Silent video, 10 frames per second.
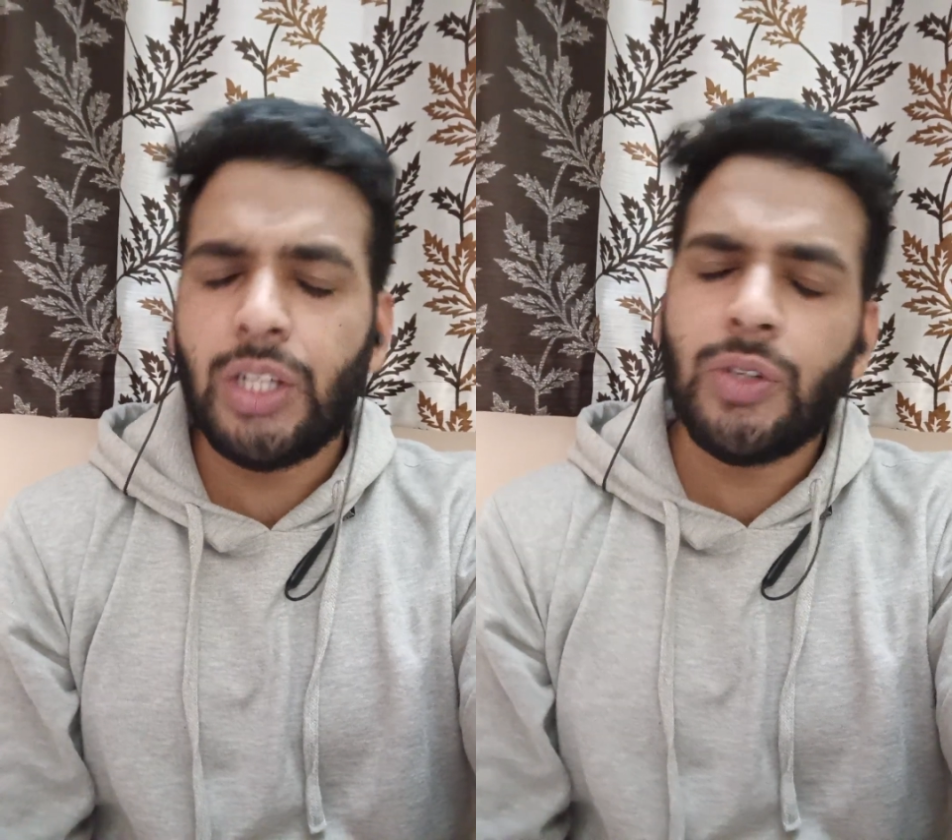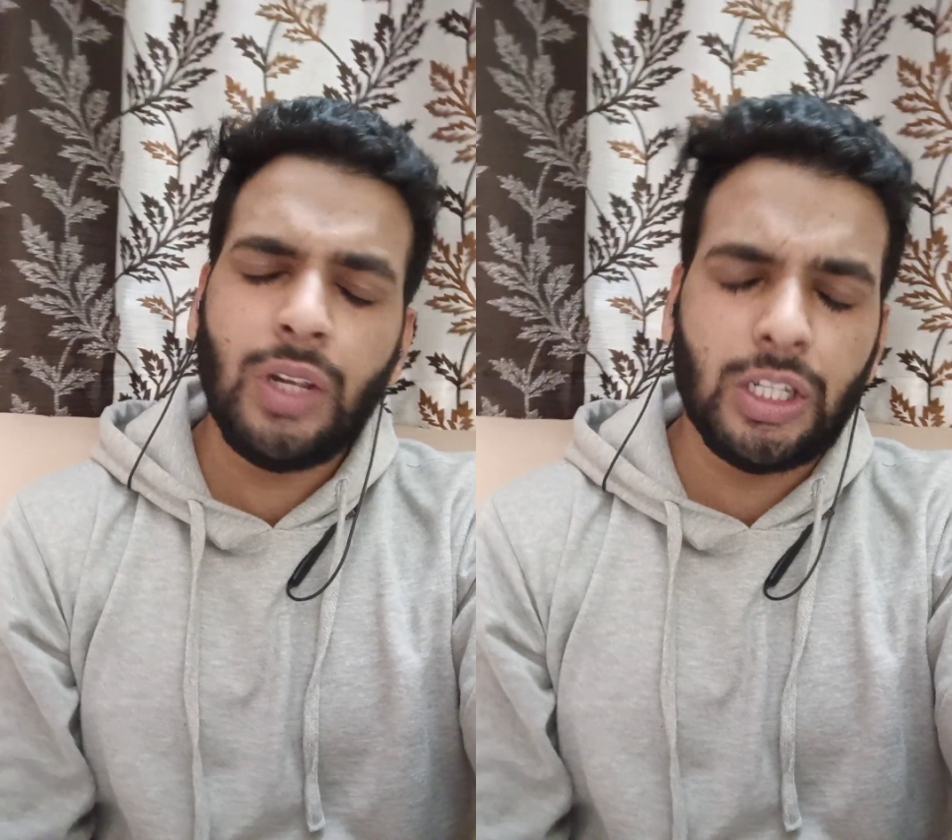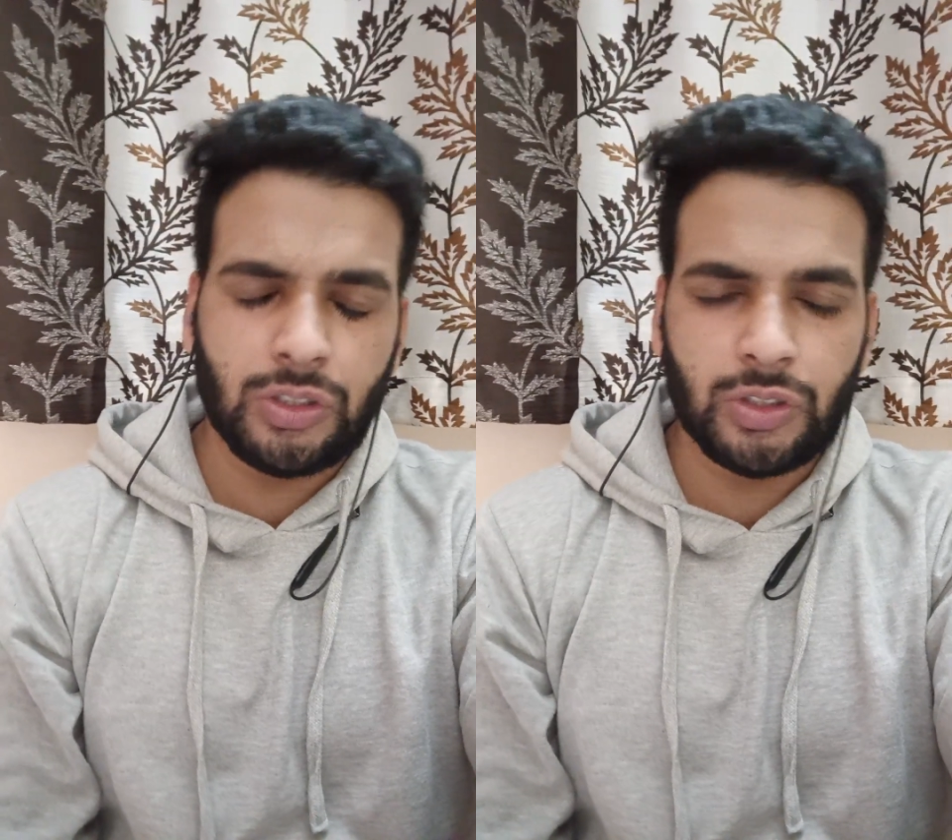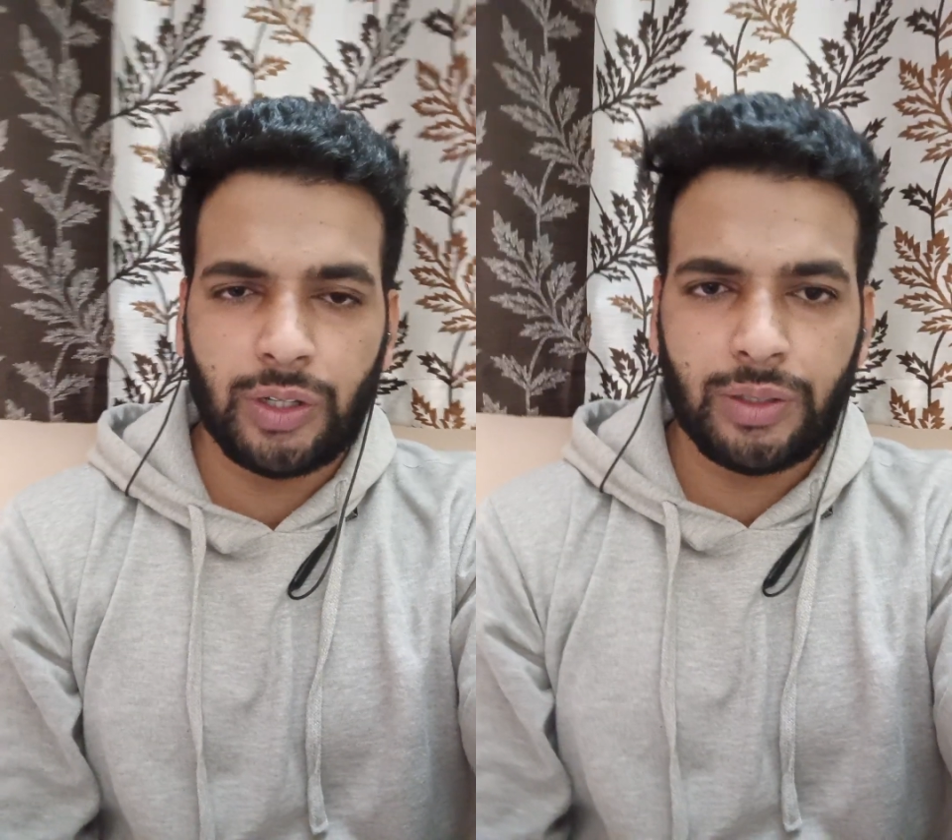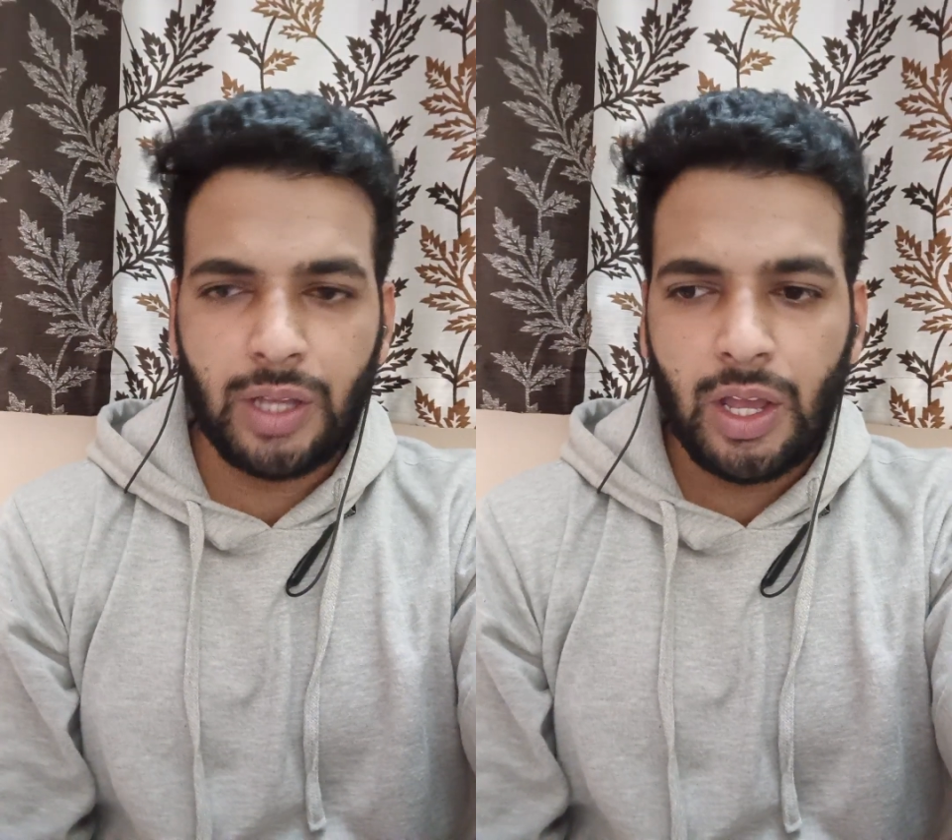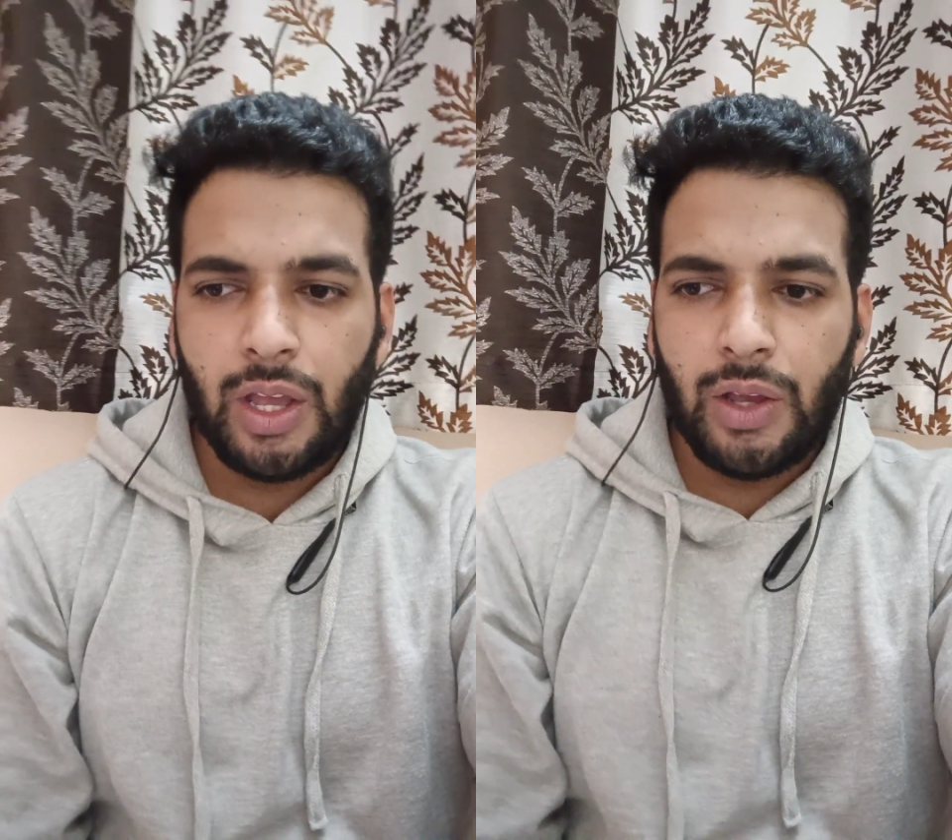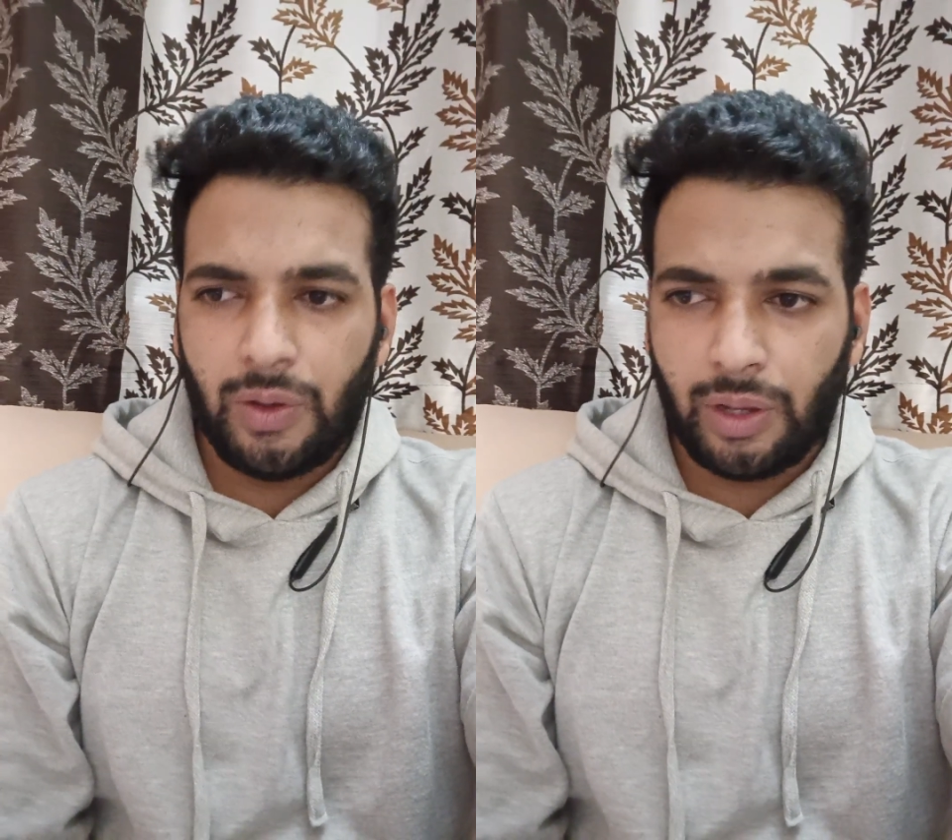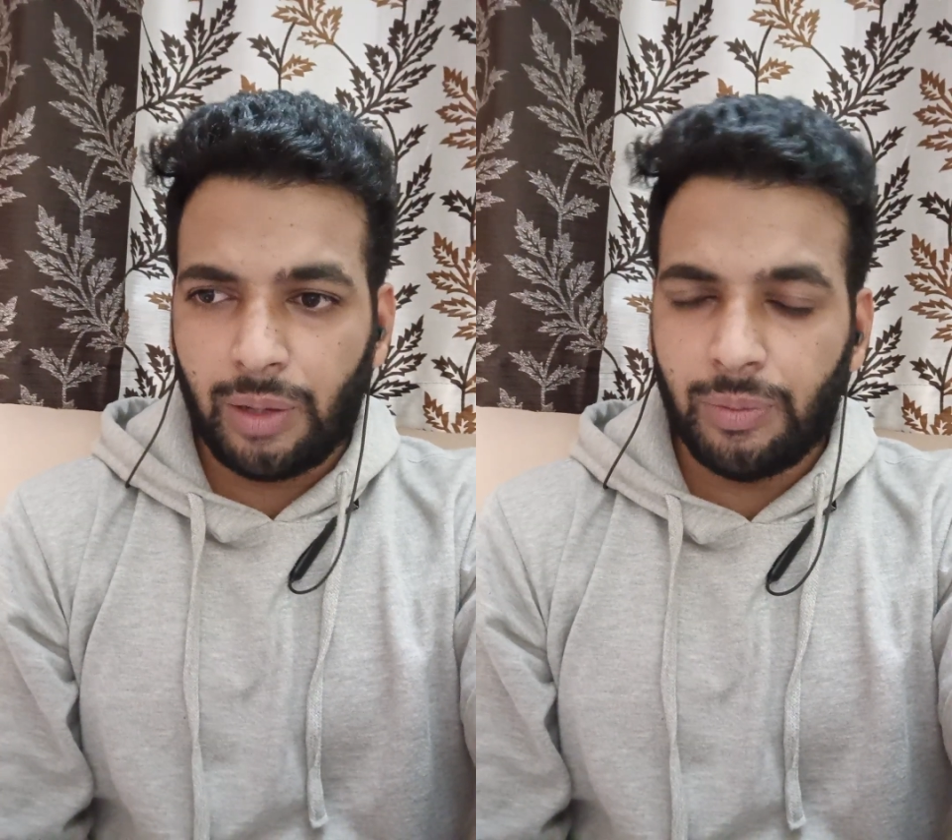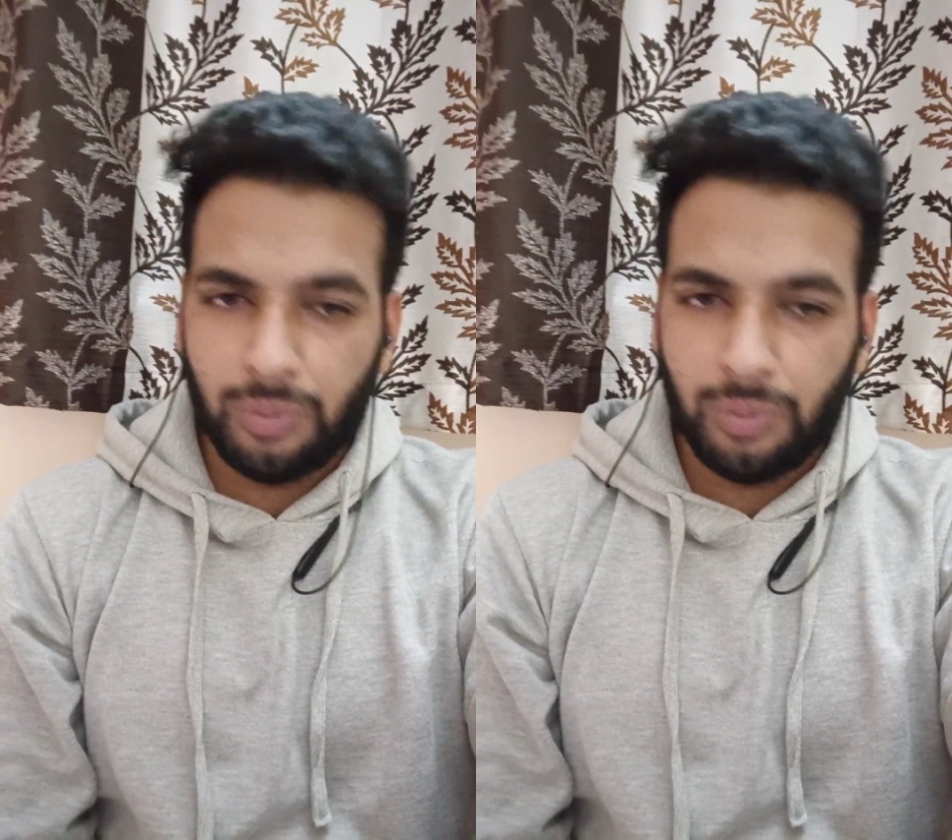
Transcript: You will enjoy. Okay,